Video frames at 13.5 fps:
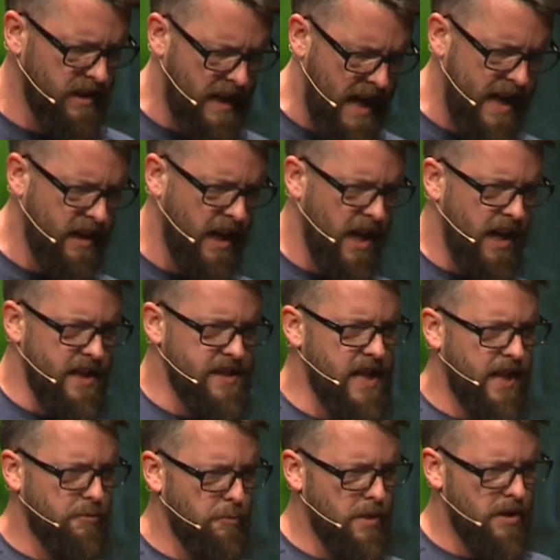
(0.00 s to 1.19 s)
like is
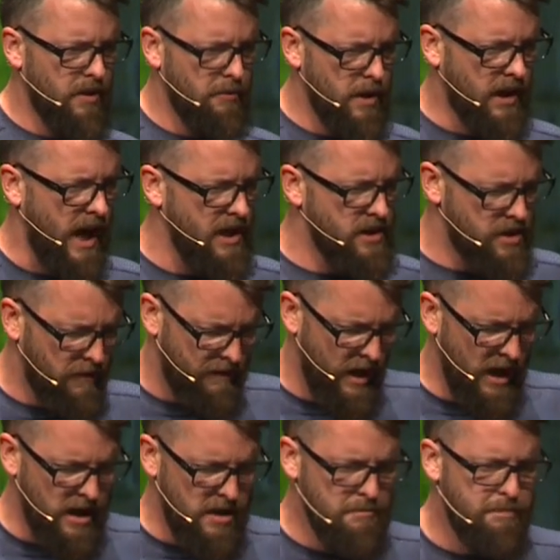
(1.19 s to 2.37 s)
like we're, we're kind of
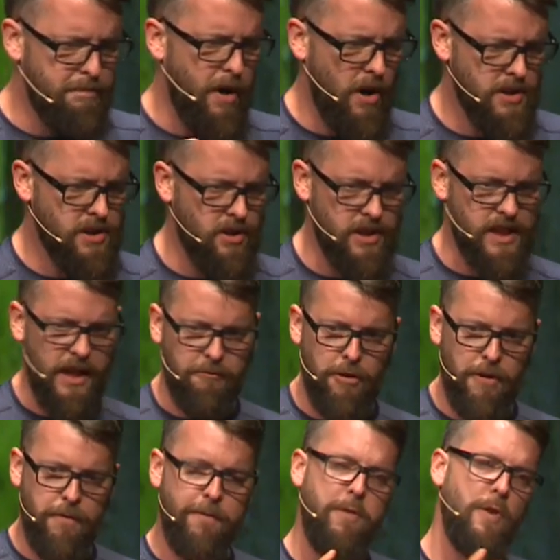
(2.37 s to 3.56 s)
imposters, like we're
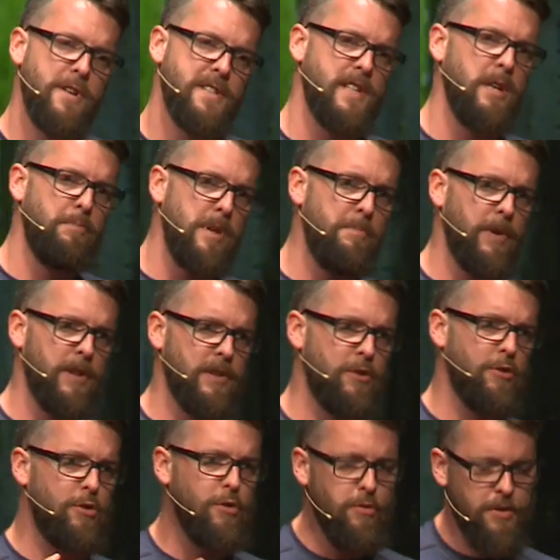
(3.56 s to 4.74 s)
forcing people to
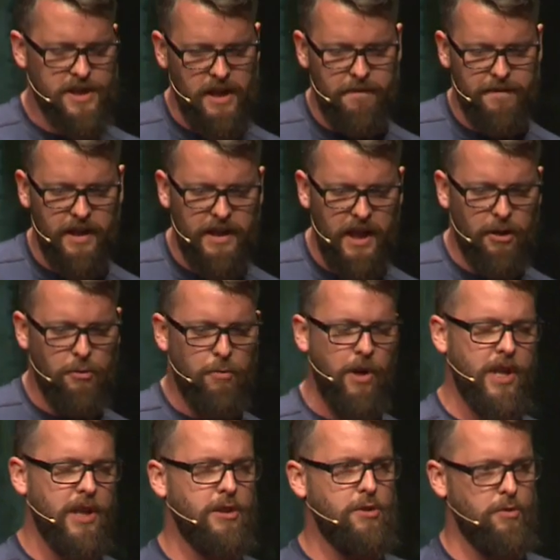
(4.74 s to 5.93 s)
do something they don't want
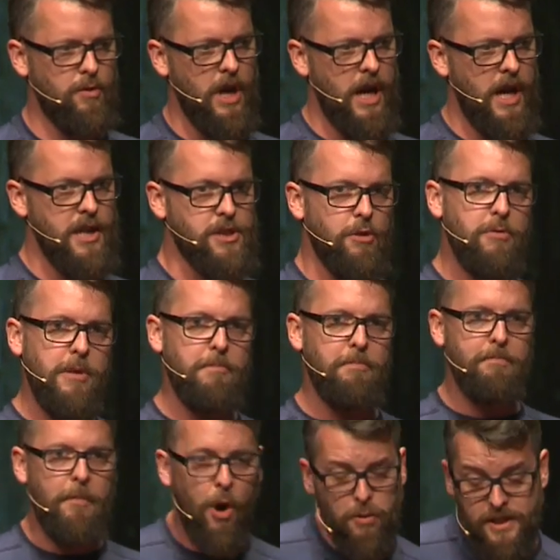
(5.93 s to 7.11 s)
to do. So we
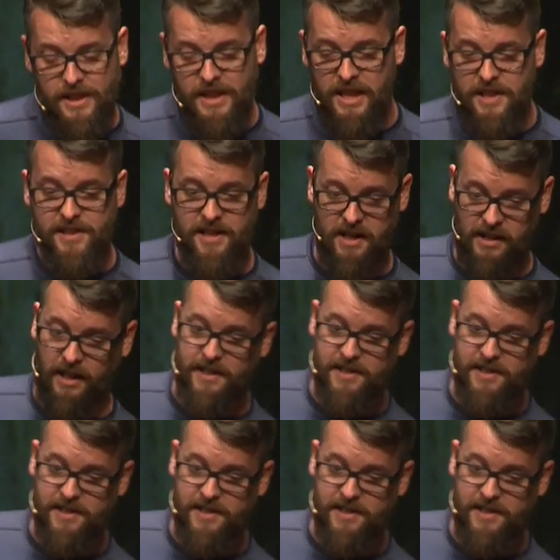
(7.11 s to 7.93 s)
mostly suck at